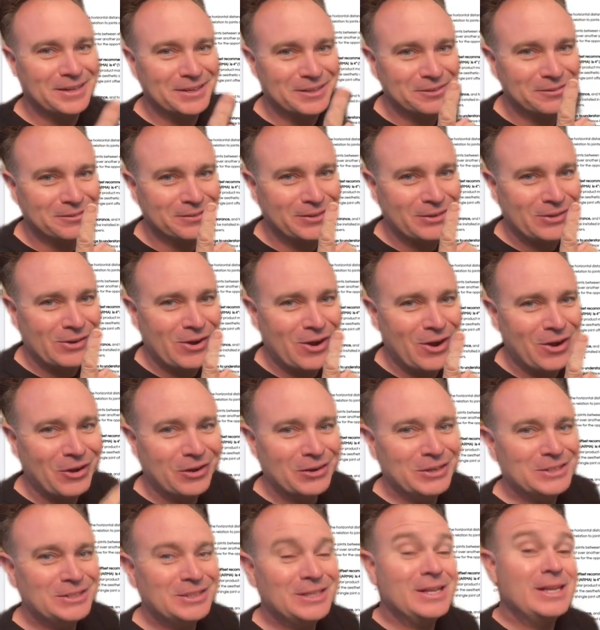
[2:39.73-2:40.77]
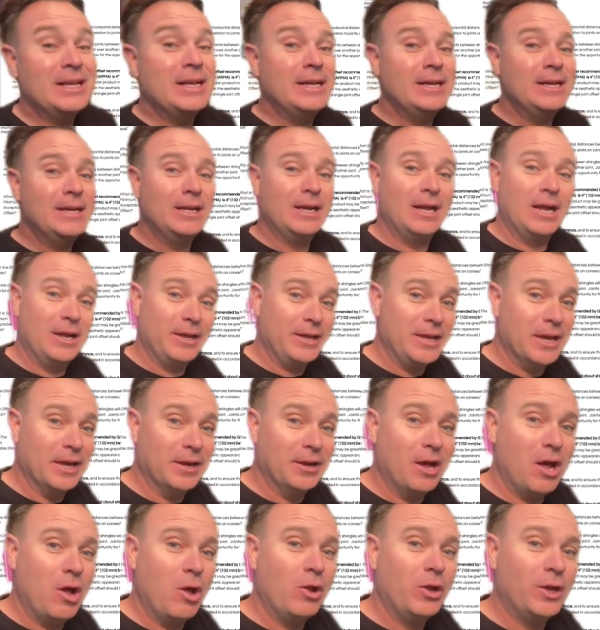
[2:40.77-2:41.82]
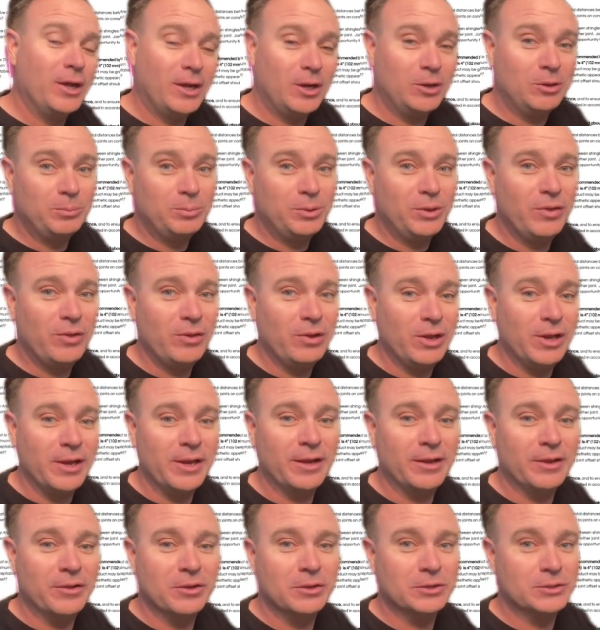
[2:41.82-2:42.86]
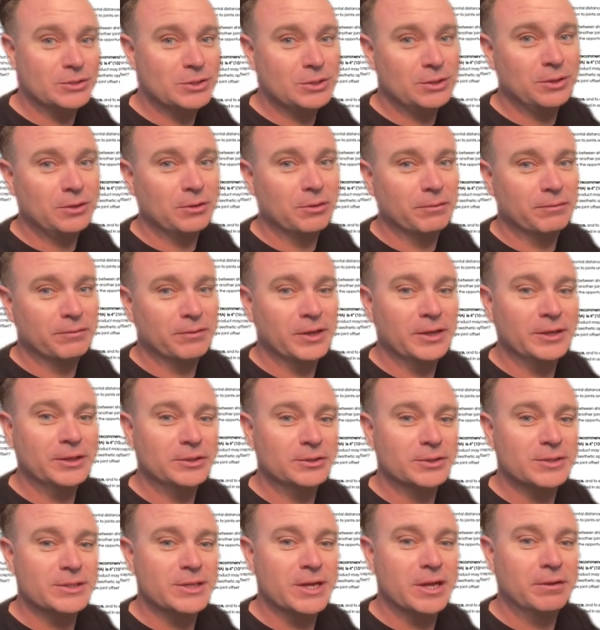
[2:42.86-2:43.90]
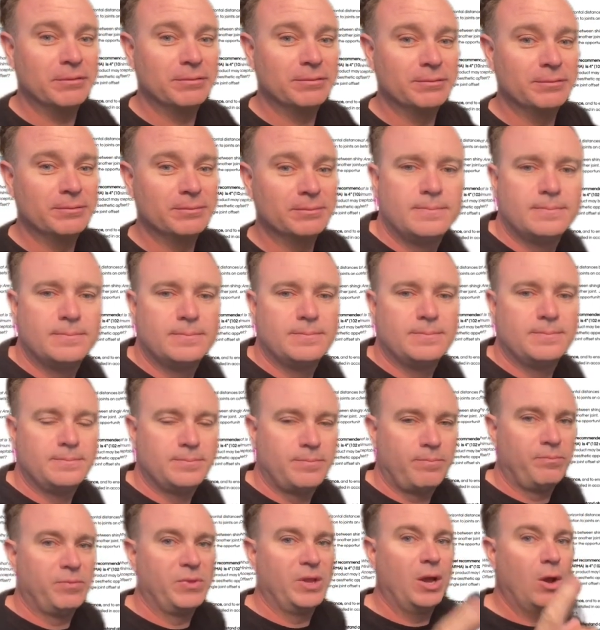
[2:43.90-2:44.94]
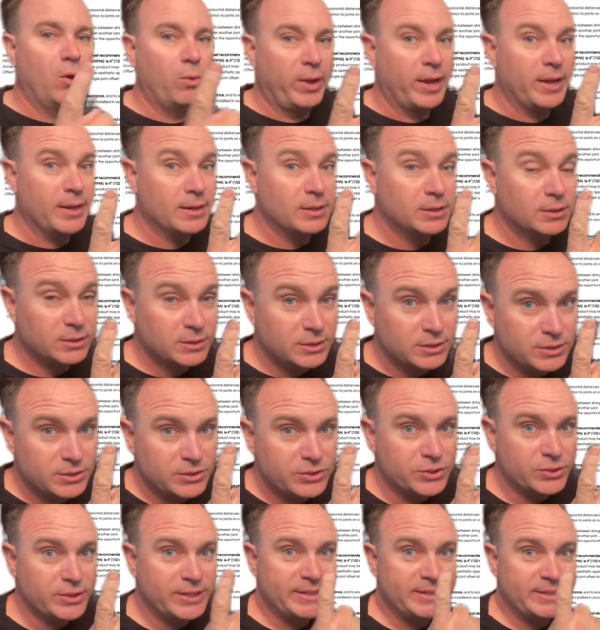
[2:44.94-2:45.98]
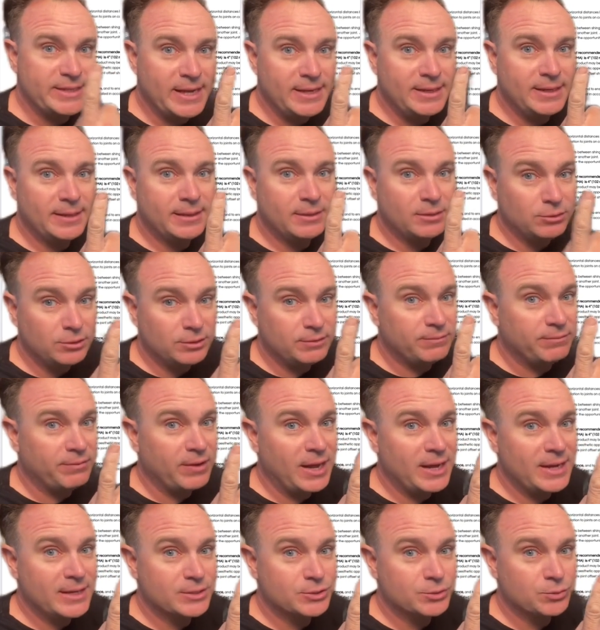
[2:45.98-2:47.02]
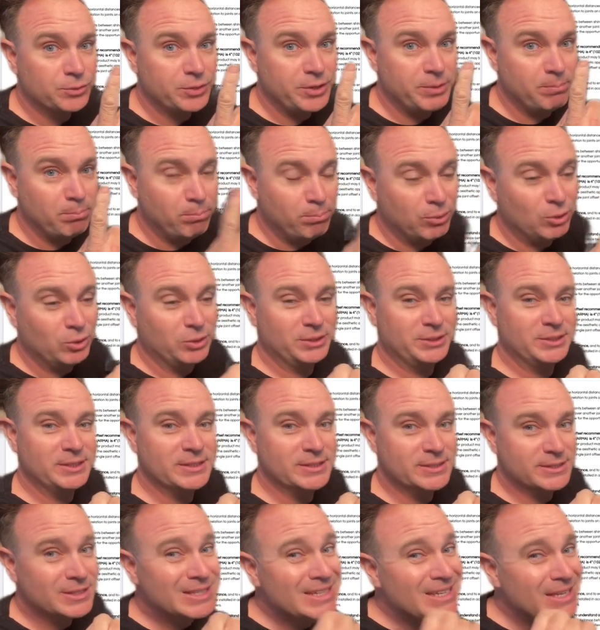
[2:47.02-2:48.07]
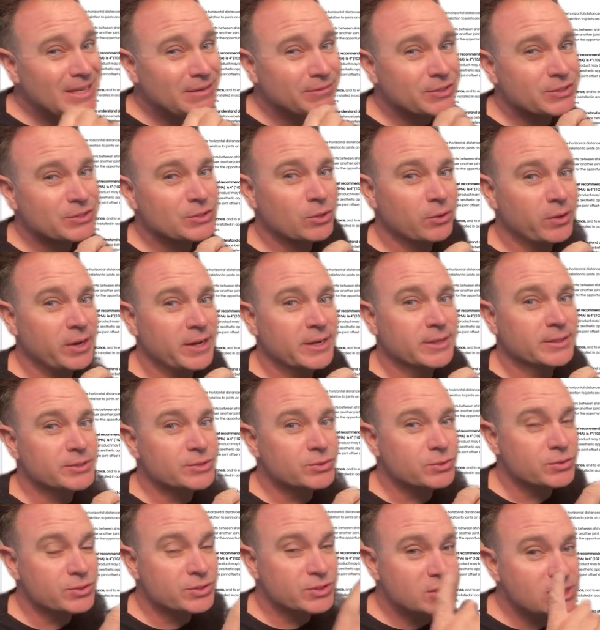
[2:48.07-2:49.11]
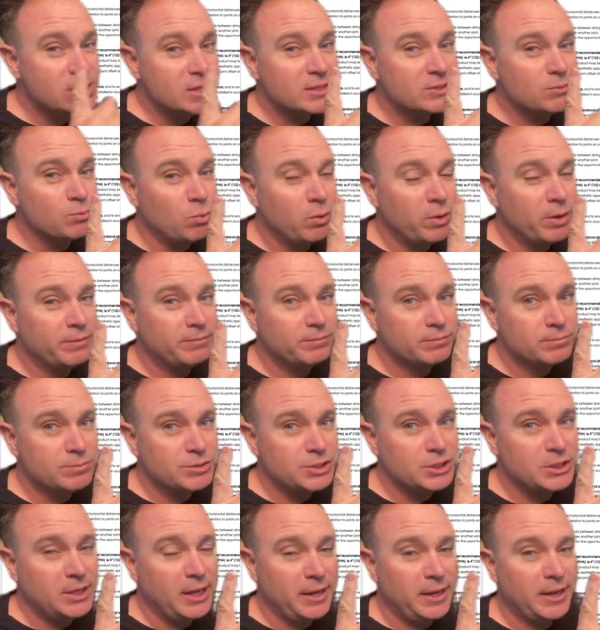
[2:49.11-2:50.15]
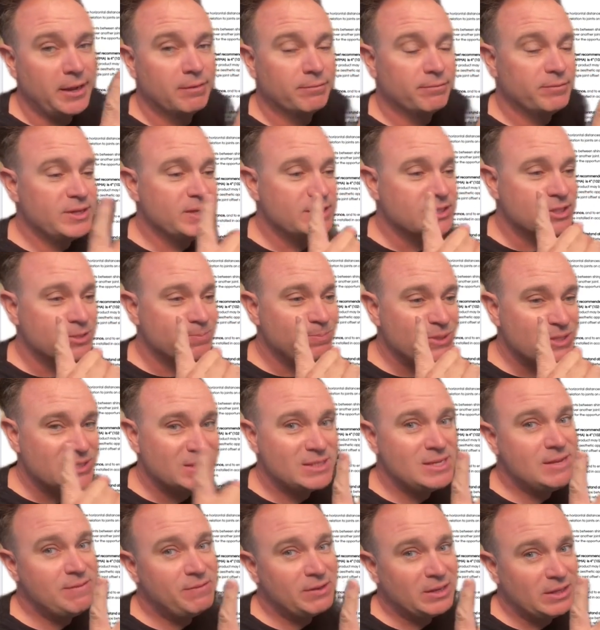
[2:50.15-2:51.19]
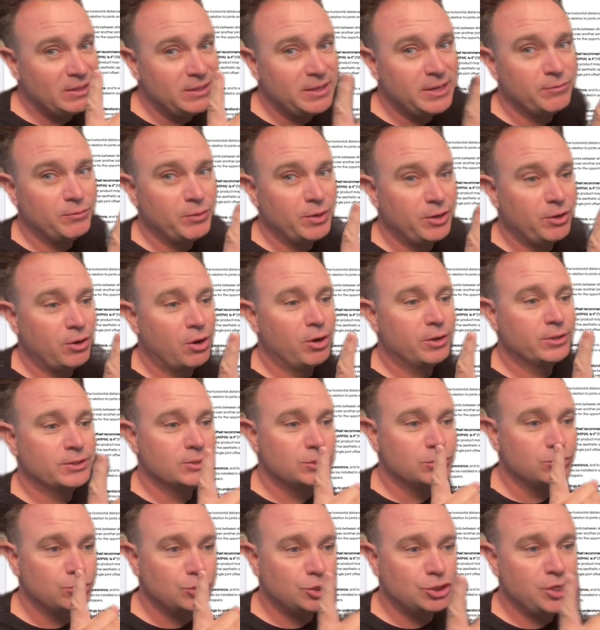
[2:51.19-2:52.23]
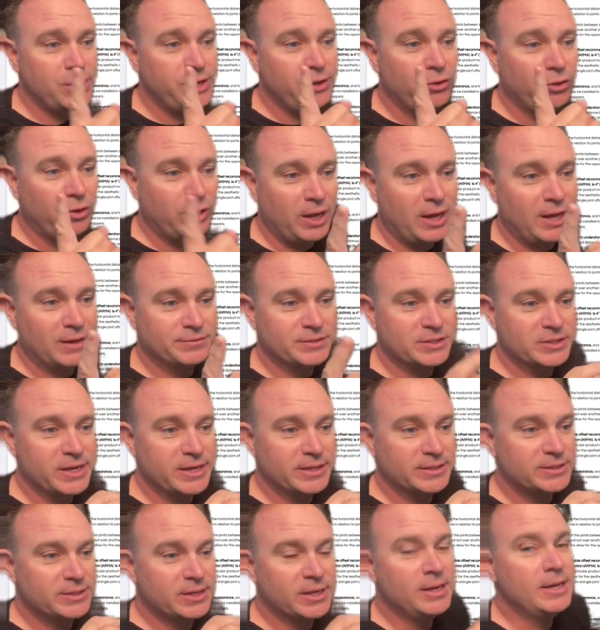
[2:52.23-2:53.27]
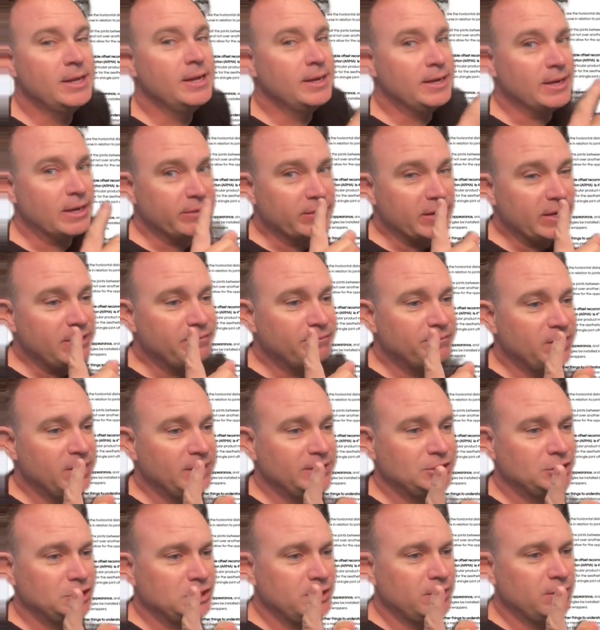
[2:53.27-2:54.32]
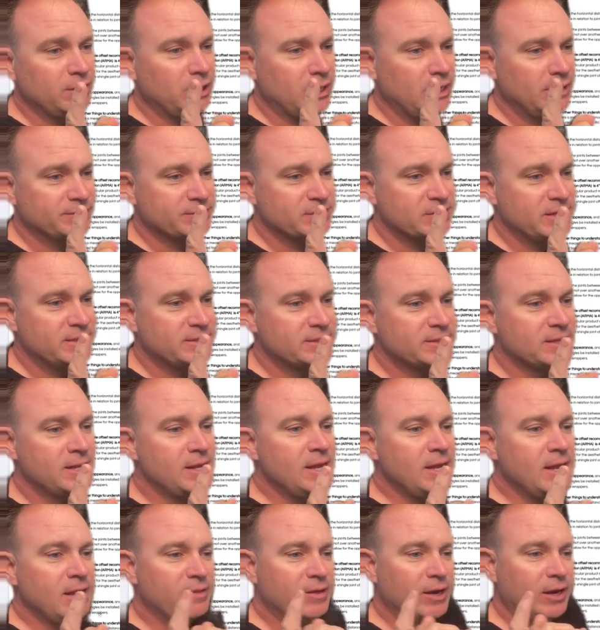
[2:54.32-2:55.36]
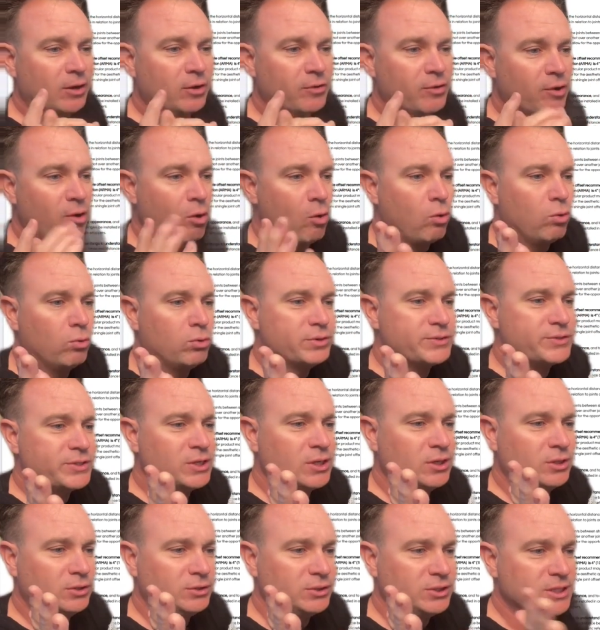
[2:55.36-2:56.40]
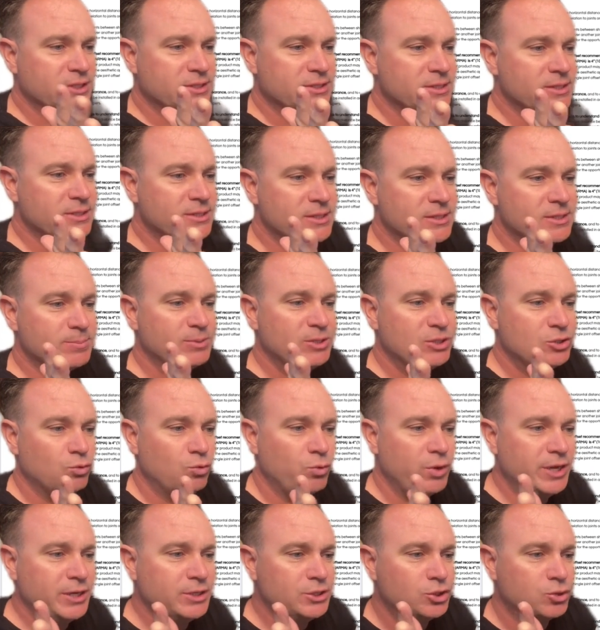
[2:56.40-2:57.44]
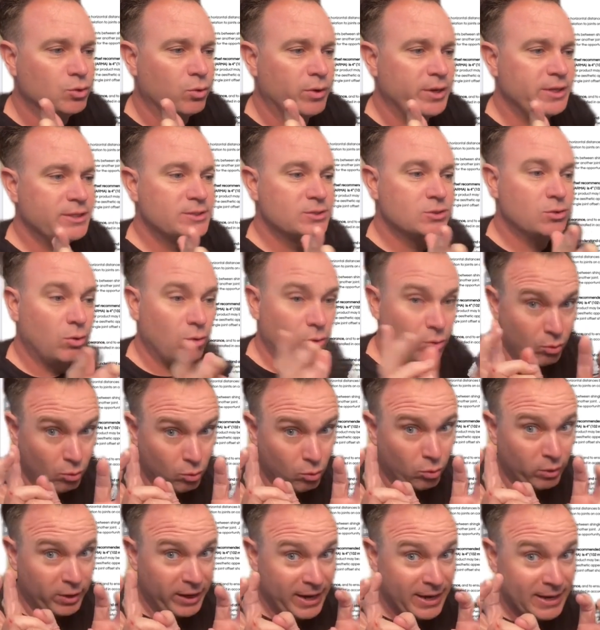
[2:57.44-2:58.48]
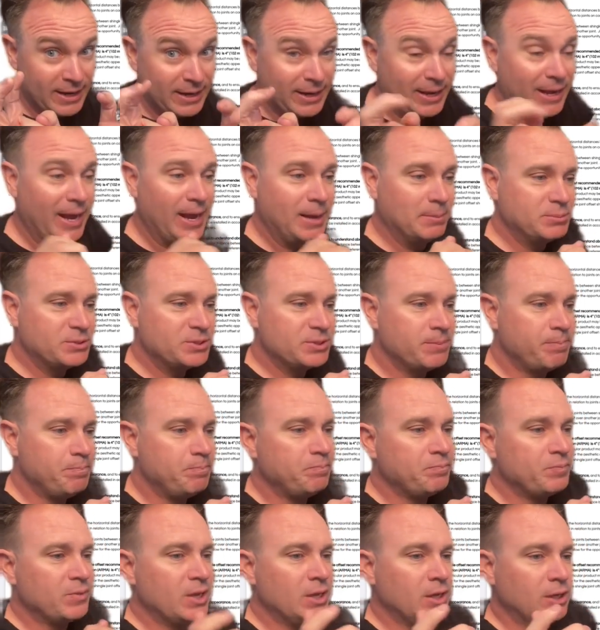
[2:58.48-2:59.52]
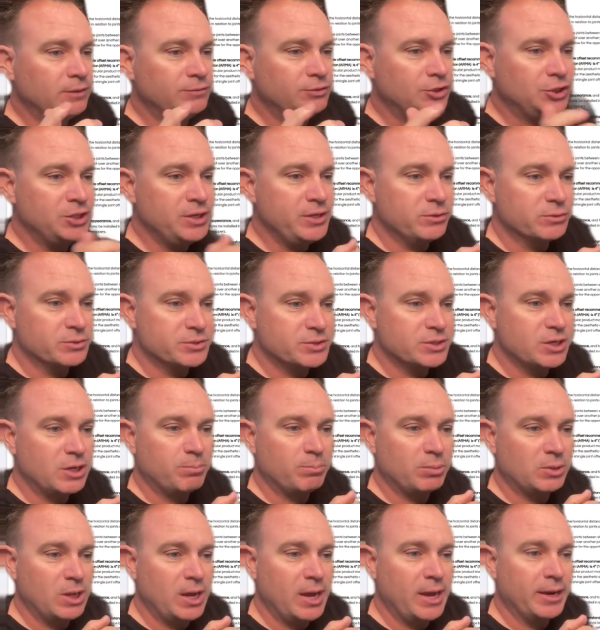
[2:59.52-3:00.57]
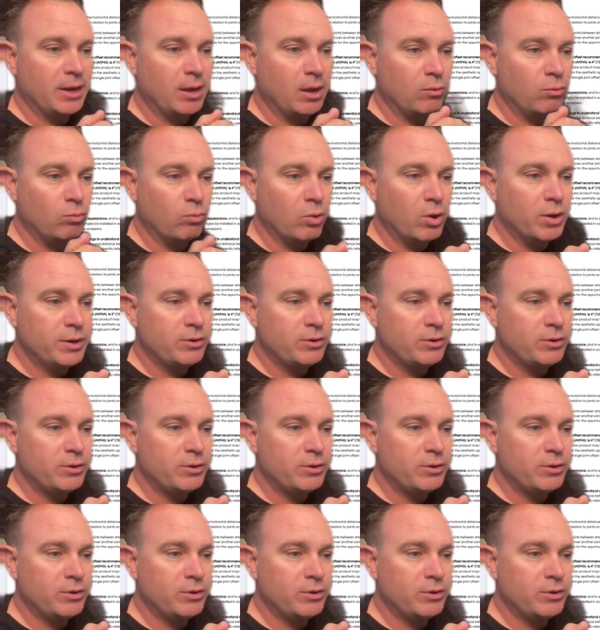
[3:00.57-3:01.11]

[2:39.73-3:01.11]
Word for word: here we are. Again, I'll I'll put the link in there so you can go find it yourself. Okay, so the Technical Advisory Bulletin is going to give us our answers. This one from GAF is specifically in regards to shingle offsets. Now, they define shingle offsets. They are the horizontal distances between joints or end gaps of shingles applied on one